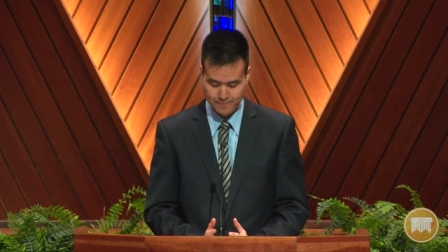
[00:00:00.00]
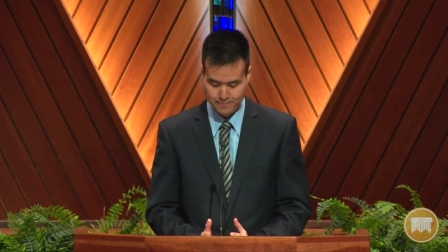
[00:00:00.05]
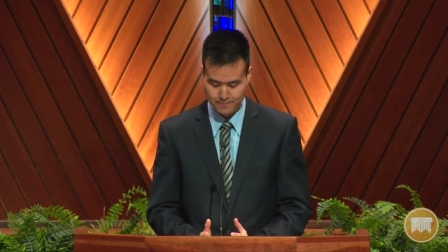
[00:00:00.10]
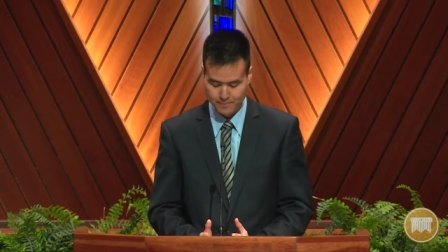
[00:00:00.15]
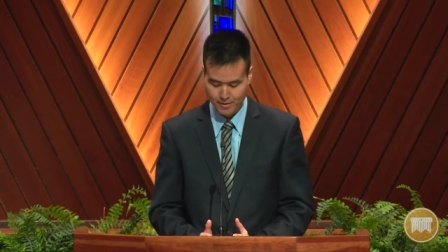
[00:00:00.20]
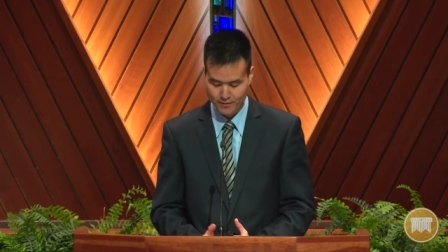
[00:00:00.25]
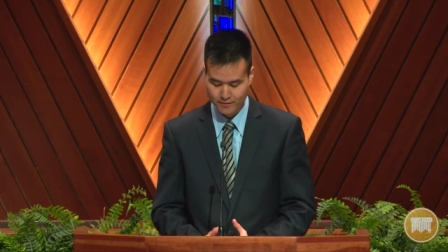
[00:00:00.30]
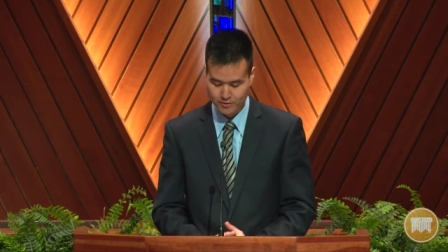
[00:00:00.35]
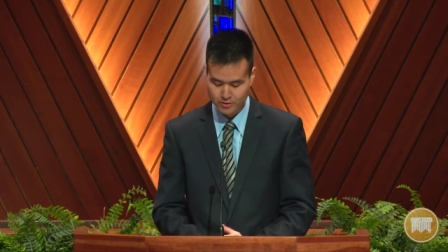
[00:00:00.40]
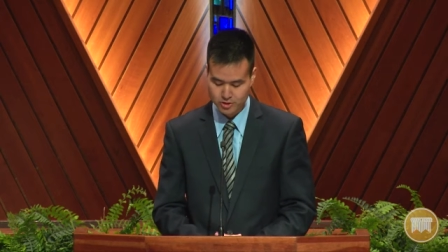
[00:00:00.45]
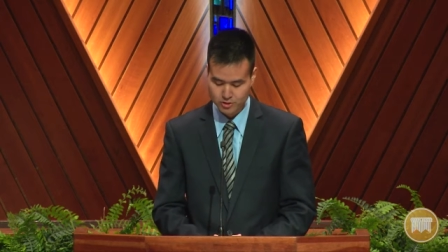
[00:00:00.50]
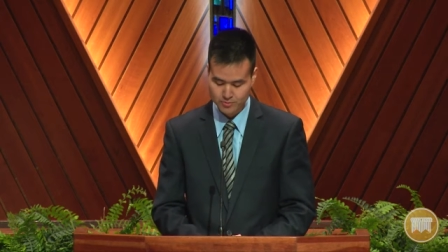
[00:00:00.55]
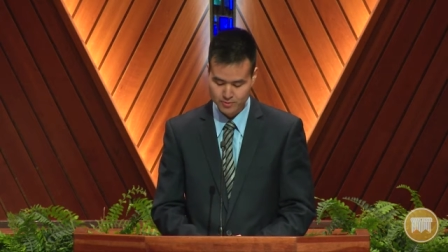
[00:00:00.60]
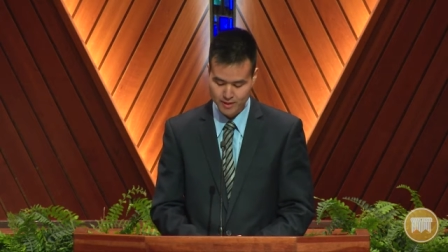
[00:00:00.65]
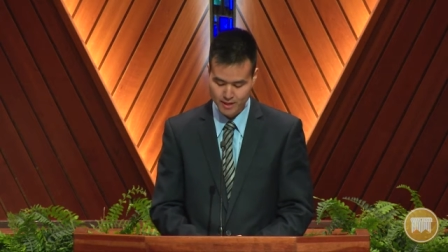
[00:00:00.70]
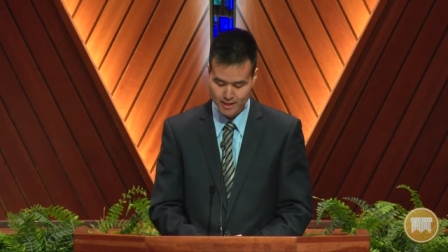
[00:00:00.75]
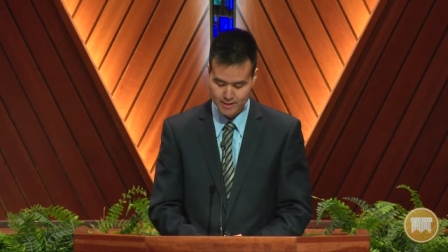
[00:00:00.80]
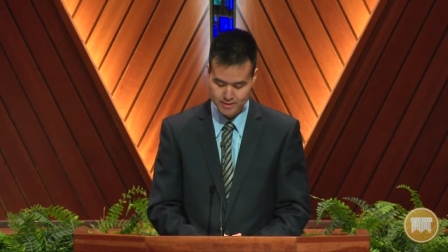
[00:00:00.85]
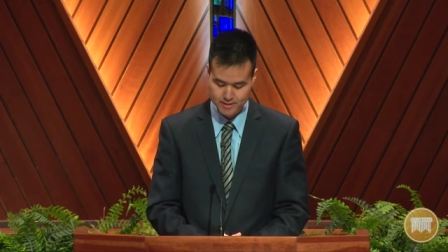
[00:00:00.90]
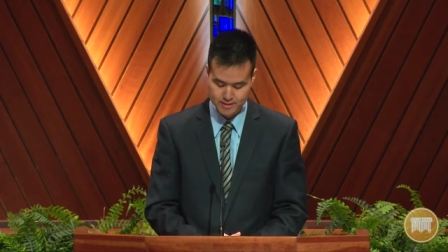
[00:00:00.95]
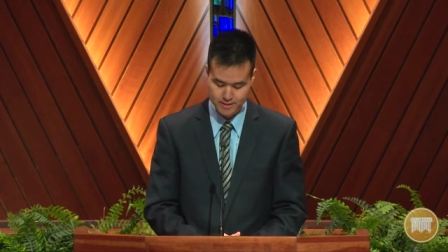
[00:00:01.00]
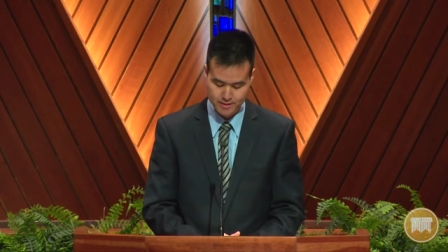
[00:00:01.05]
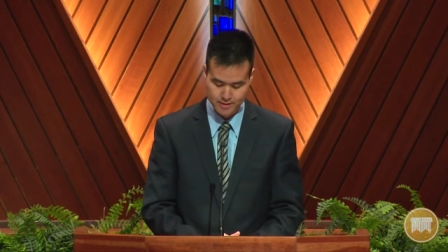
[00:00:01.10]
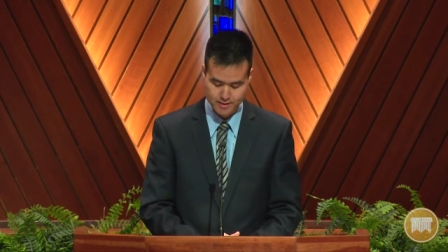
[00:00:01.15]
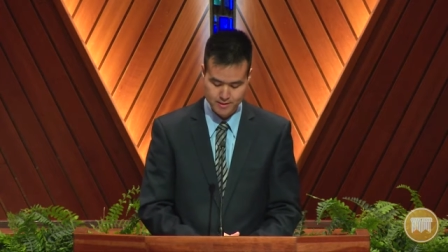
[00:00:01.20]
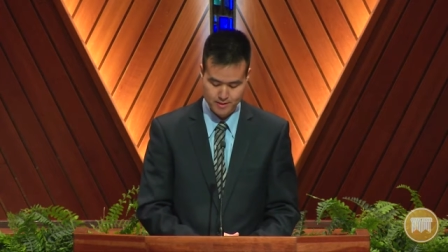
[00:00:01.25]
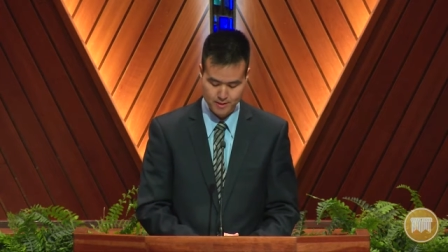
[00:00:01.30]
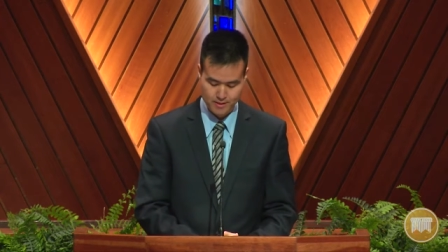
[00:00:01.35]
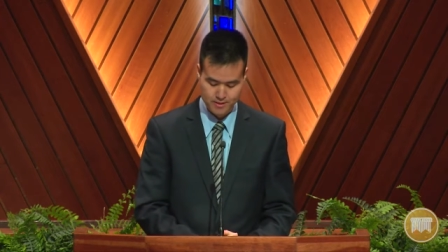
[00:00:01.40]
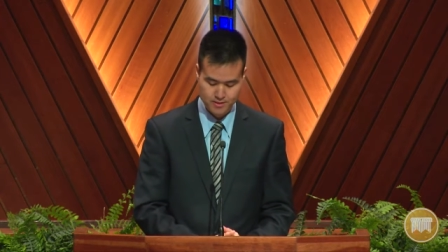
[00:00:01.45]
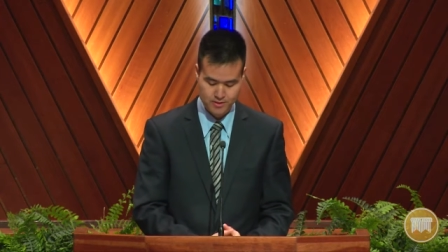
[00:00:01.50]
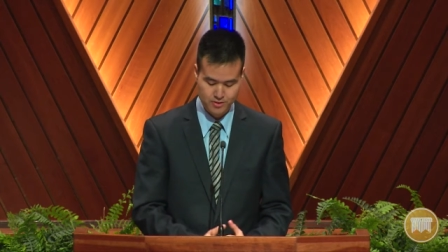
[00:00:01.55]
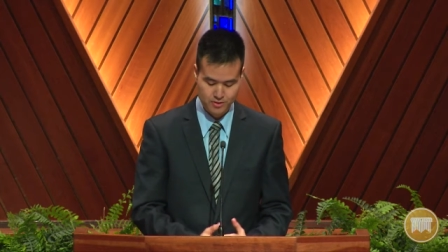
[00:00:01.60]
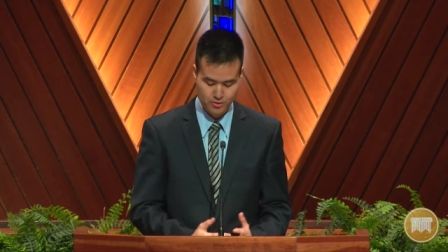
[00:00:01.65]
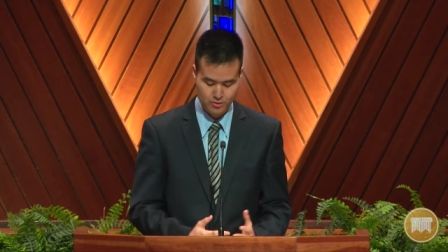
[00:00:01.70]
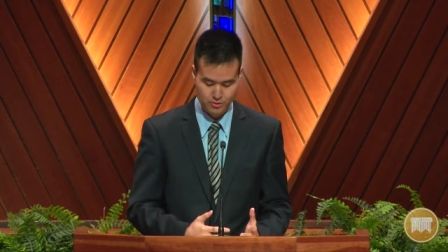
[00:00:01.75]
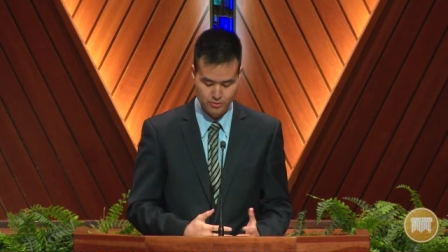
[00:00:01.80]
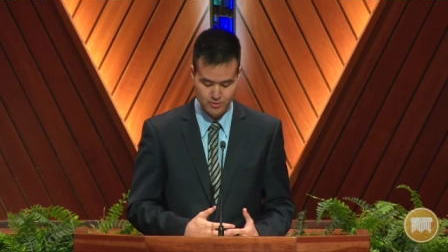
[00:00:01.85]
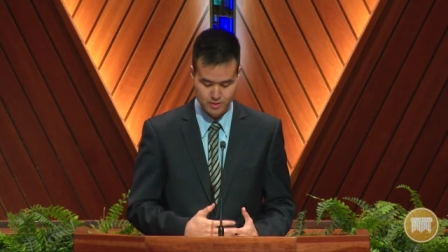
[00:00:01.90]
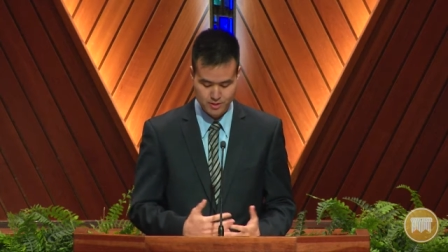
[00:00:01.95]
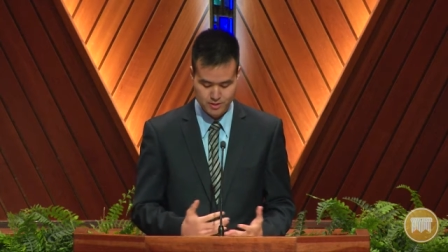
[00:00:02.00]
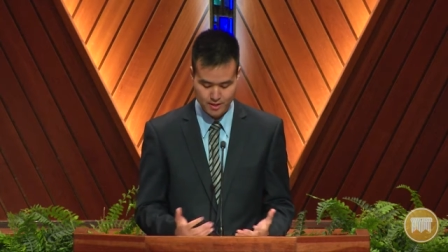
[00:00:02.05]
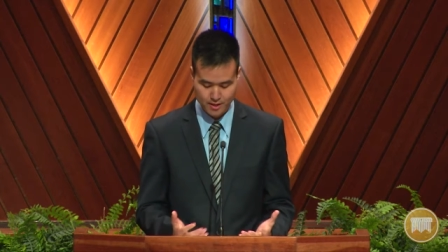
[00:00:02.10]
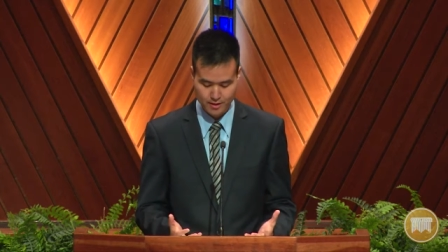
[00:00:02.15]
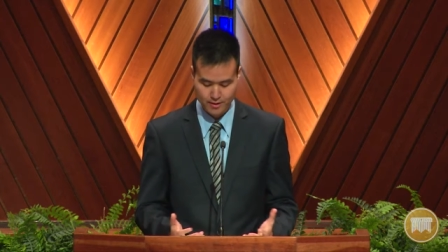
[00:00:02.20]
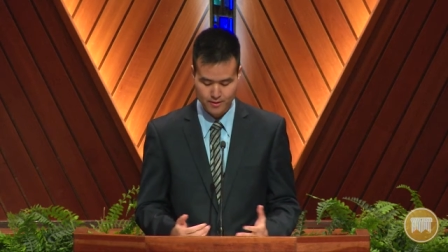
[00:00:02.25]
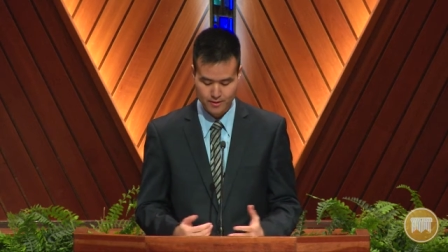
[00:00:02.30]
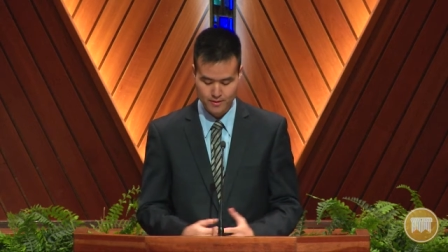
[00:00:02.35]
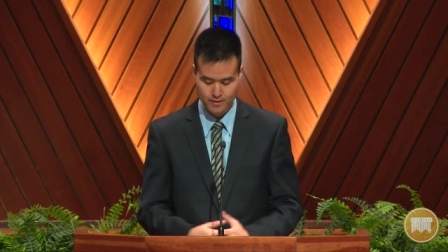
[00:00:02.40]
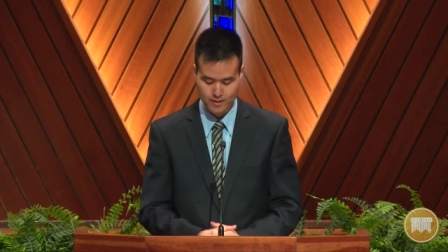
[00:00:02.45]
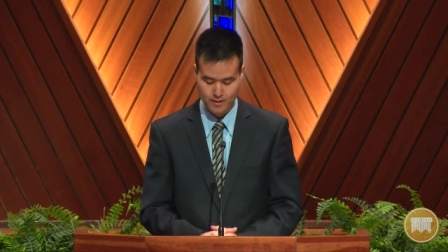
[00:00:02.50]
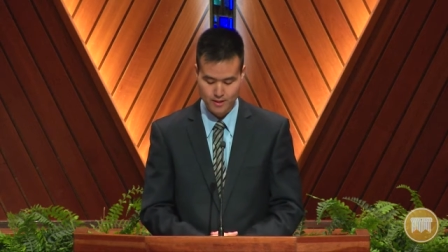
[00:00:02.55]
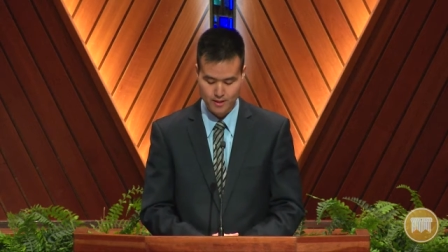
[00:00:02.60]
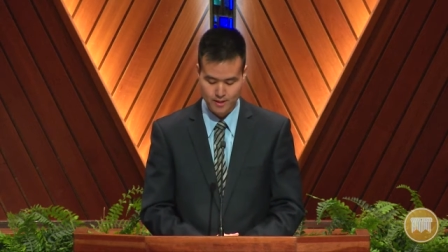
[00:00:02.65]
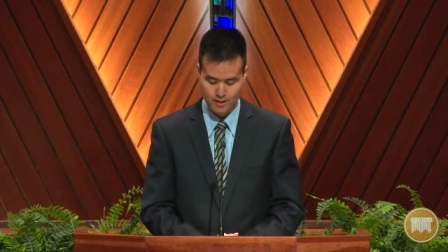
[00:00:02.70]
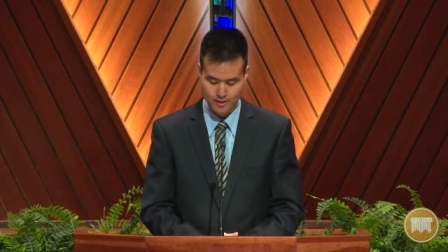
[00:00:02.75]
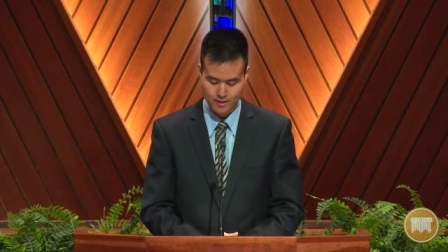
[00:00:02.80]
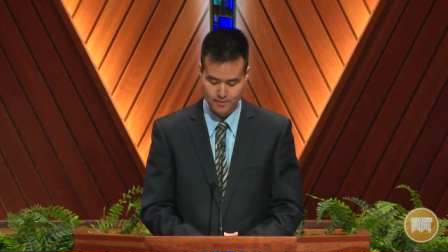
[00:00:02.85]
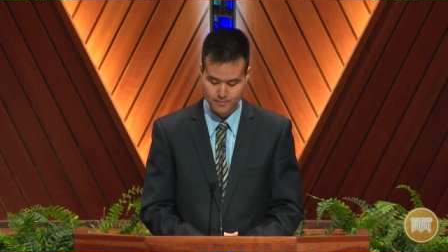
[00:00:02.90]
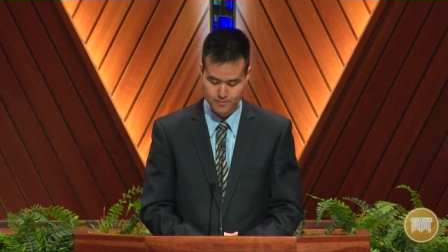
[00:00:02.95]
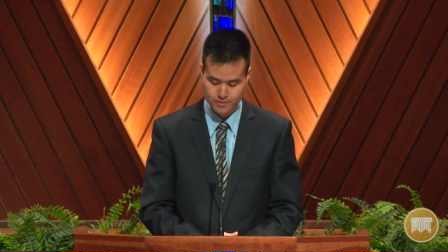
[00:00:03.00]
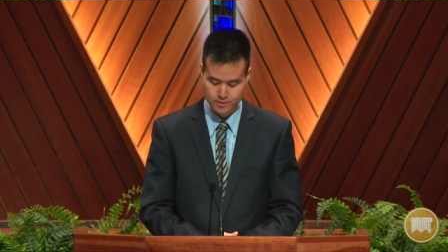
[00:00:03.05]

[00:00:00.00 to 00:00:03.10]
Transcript: My future plans is I still desire um,